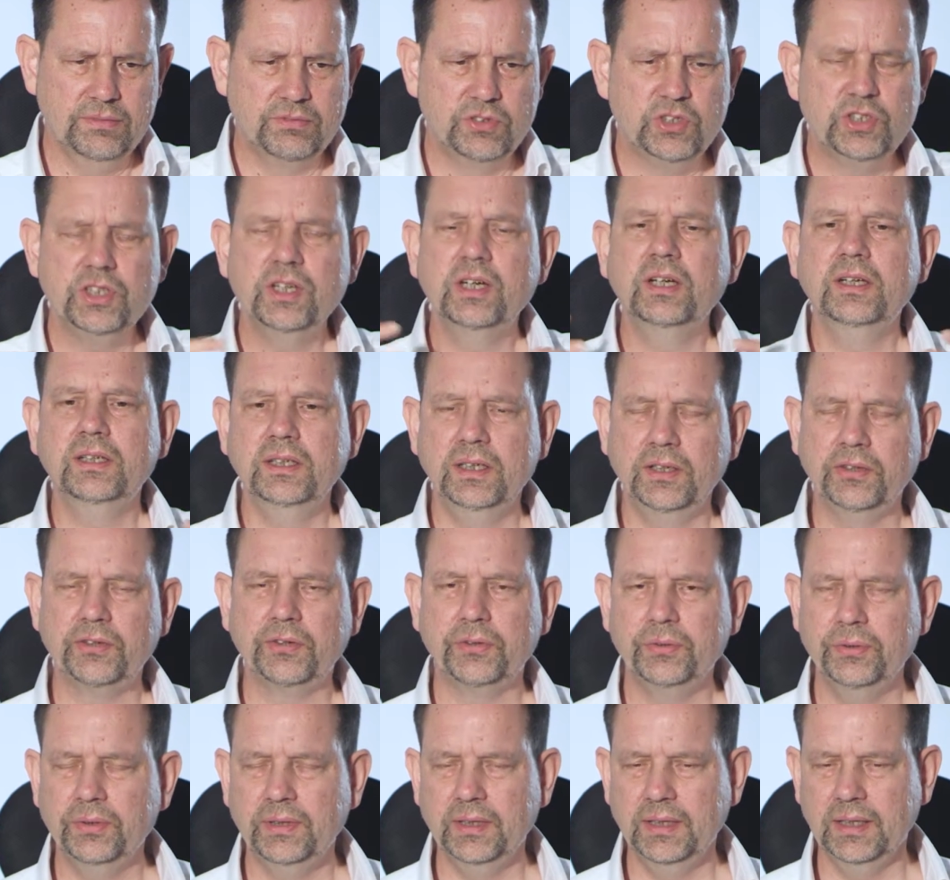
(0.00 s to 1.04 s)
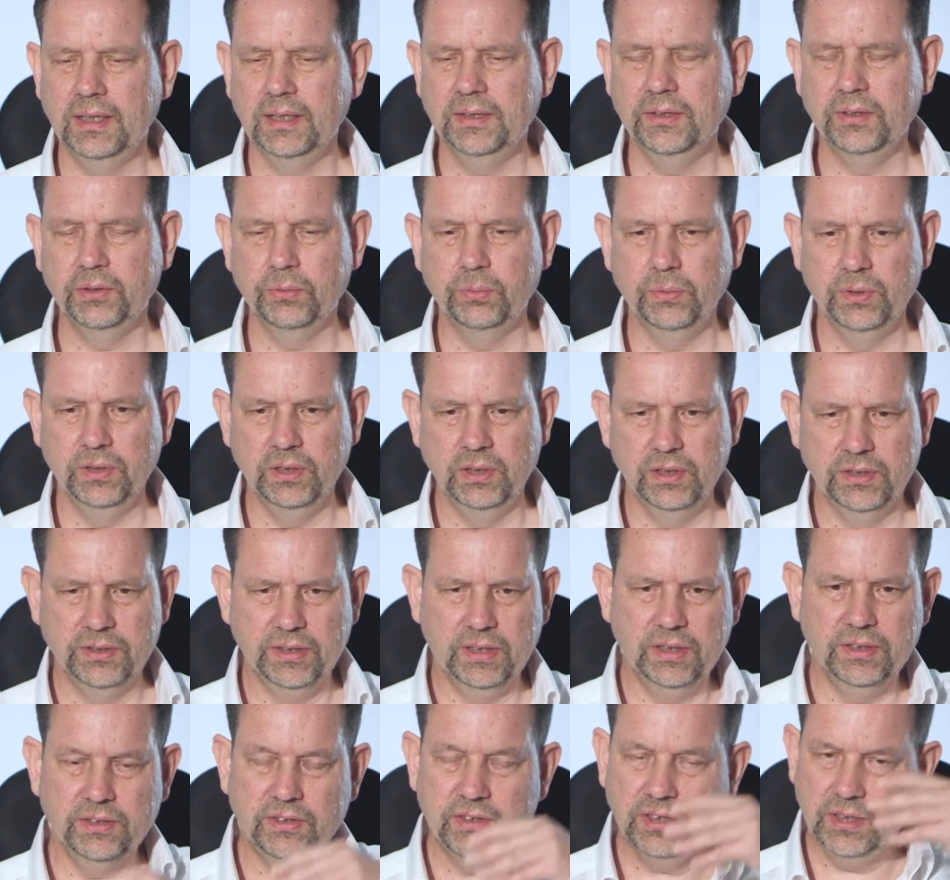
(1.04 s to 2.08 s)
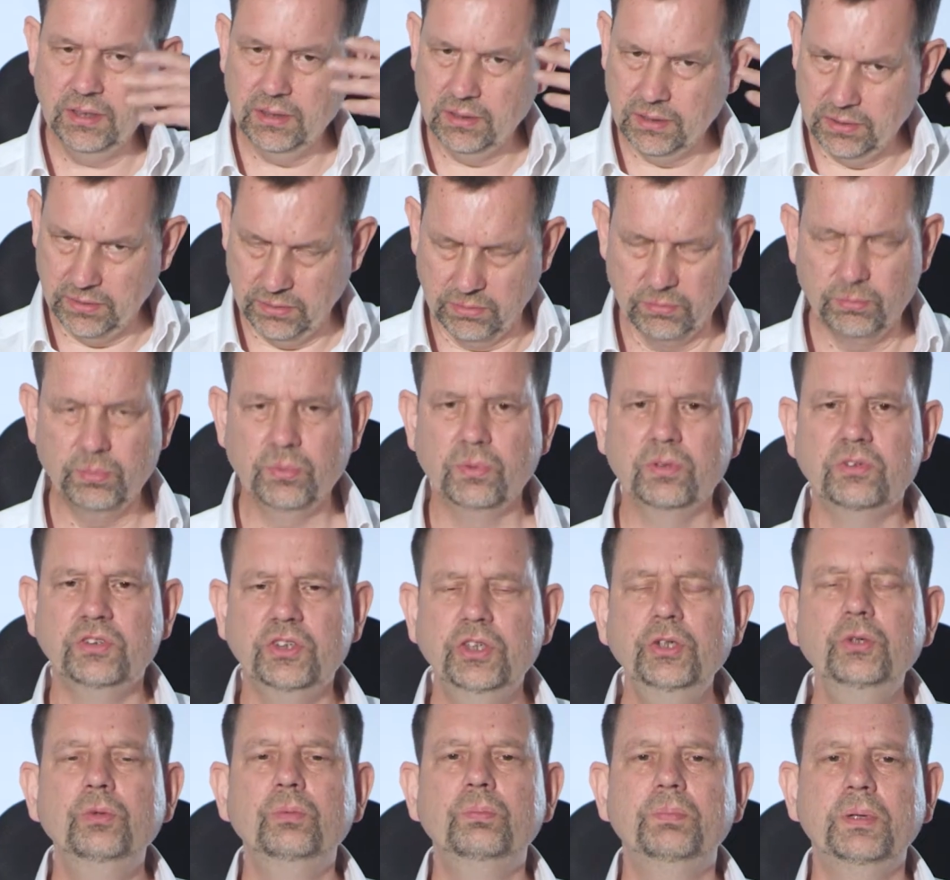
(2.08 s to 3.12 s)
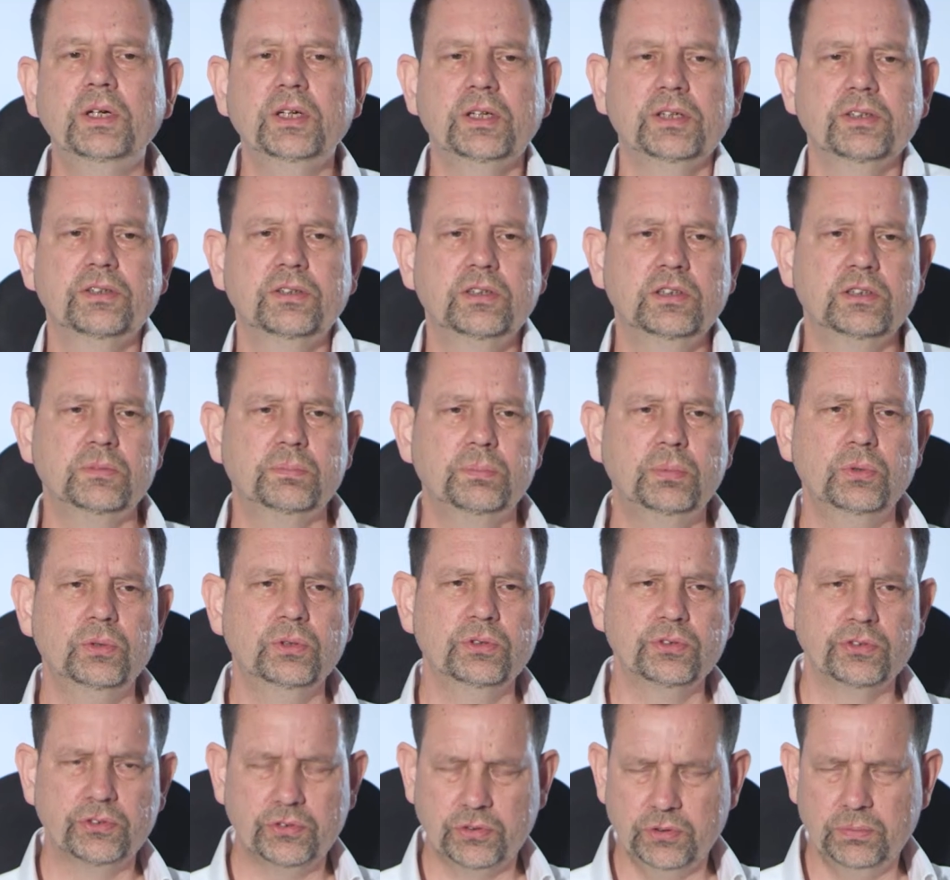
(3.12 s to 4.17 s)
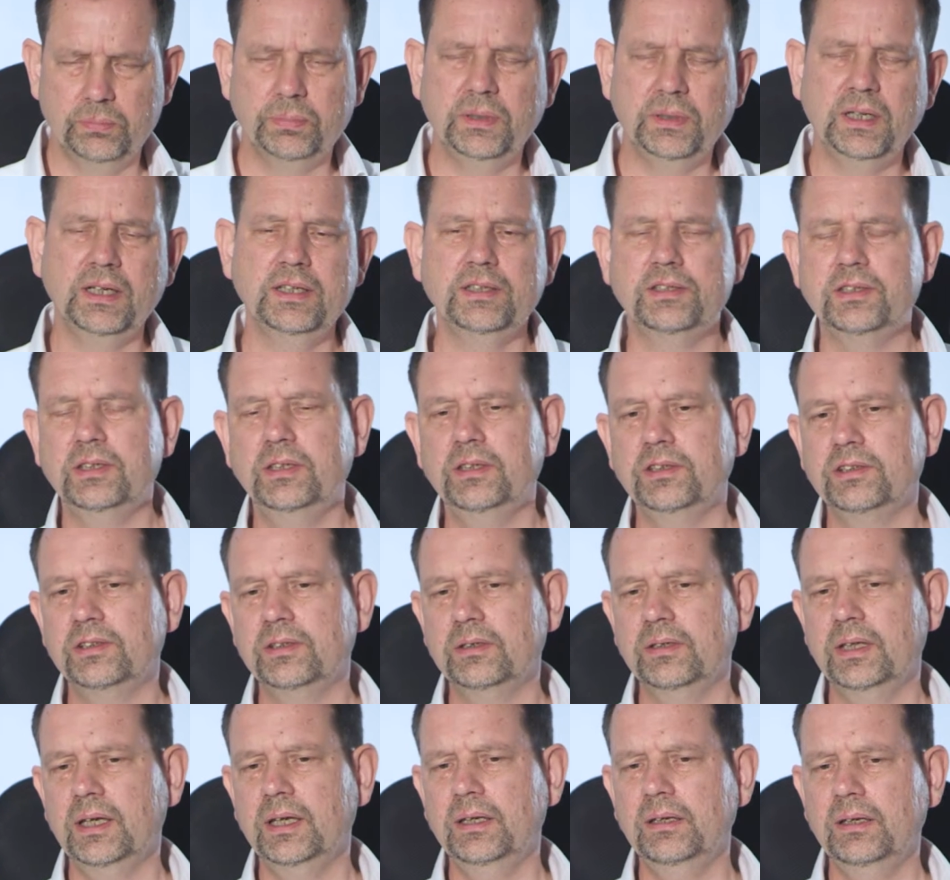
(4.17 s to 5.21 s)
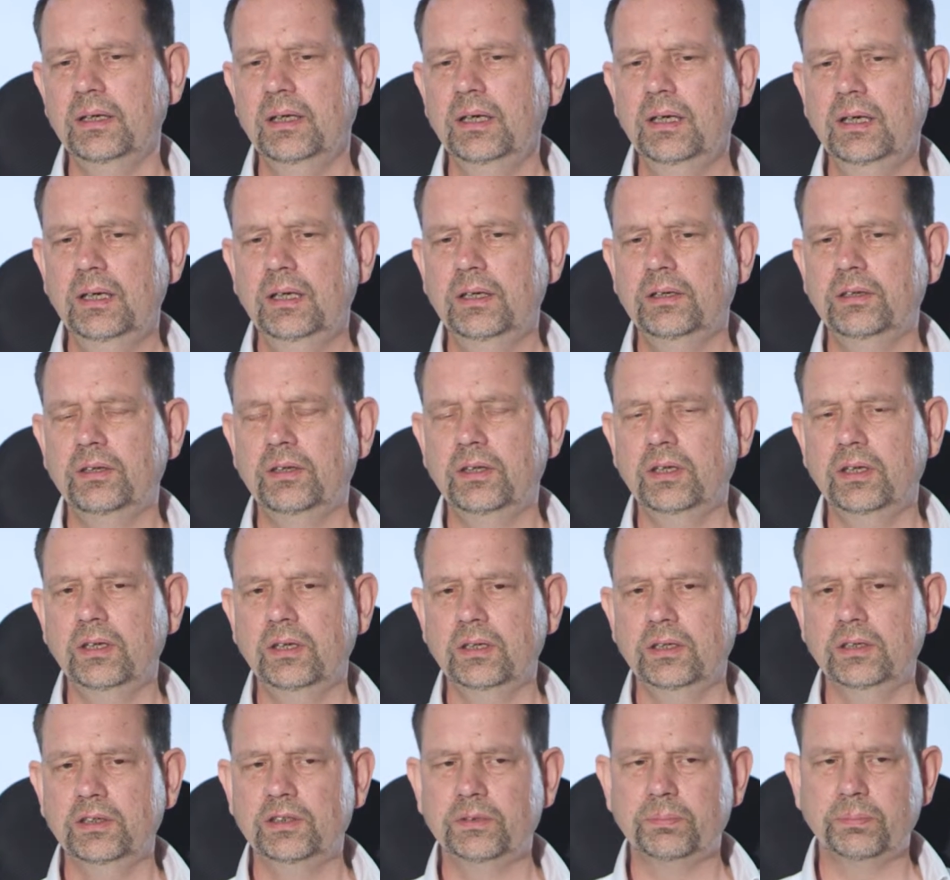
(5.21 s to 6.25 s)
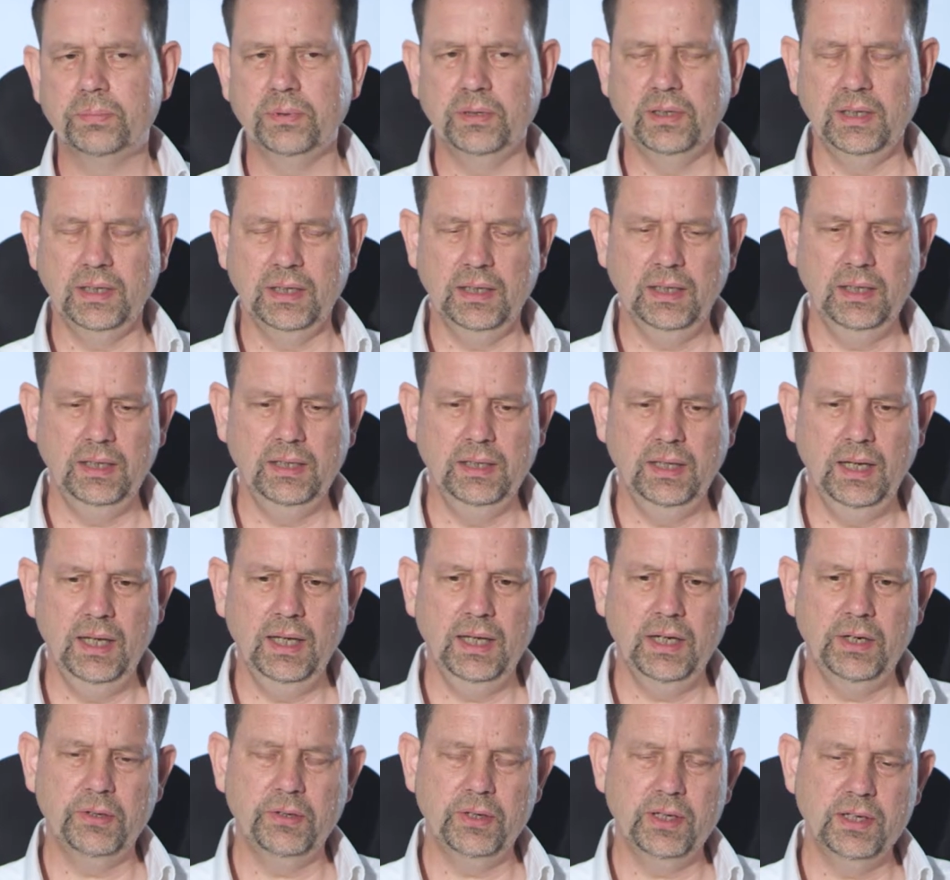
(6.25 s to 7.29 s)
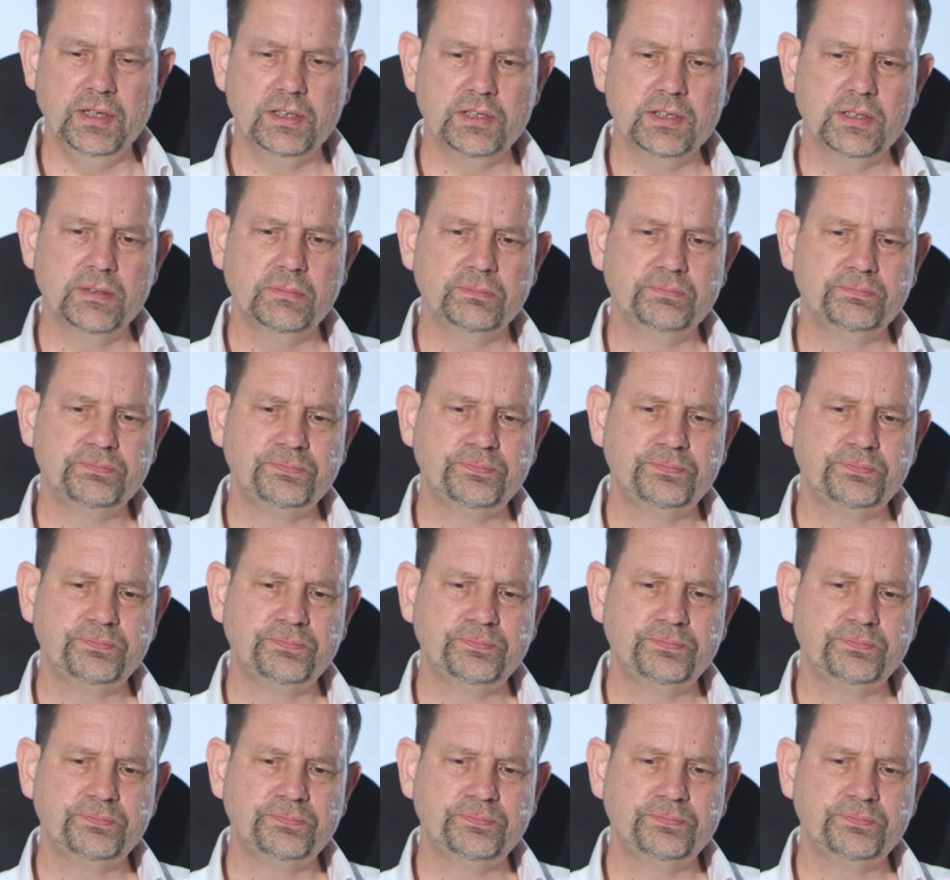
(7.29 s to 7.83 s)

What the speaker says: of journey through the underworld until a new birth is born through Pisces, and then into the early spring in Aries.